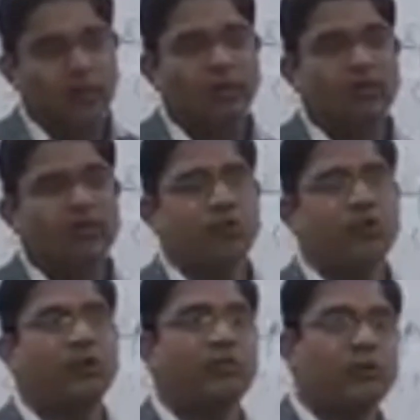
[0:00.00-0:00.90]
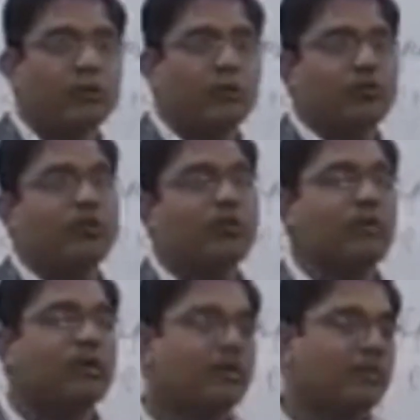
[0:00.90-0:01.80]
uh, so therefore, the positive
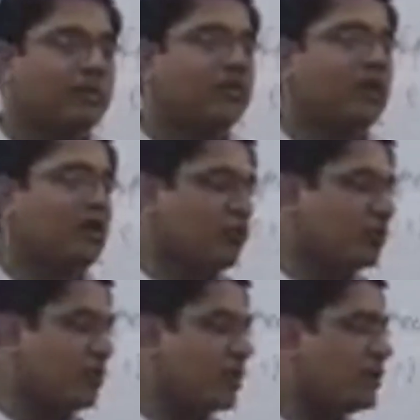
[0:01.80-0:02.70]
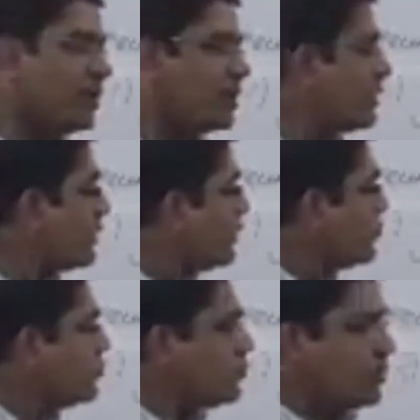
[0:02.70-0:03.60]
intervention has to be there by the
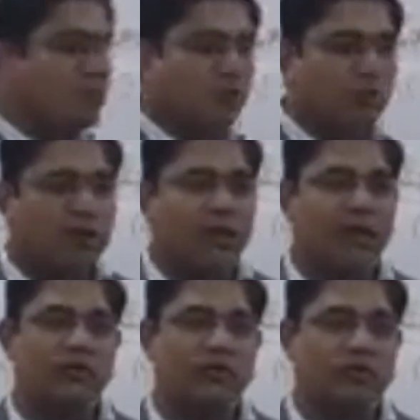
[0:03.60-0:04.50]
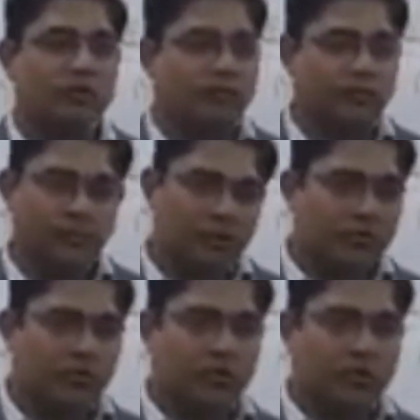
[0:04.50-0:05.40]
Supreme Court and High Court.
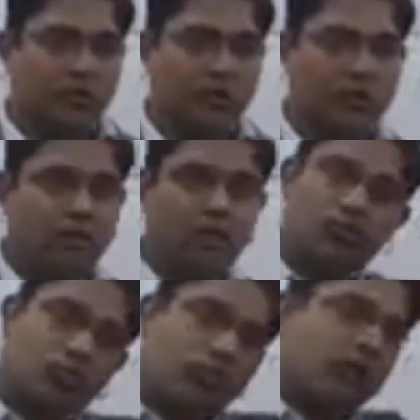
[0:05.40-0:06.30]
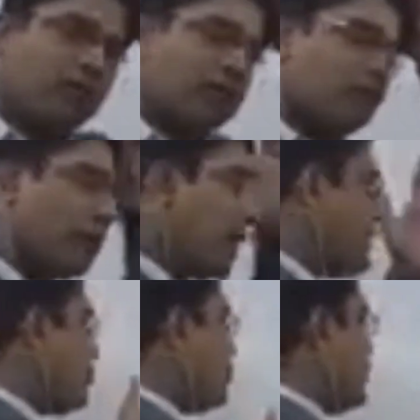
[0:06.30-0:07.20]
Understood this part? So only when the
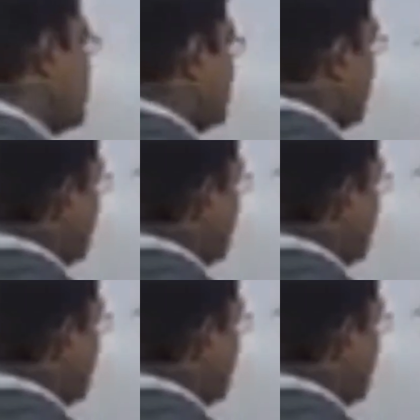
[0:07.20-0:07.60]
violation, you,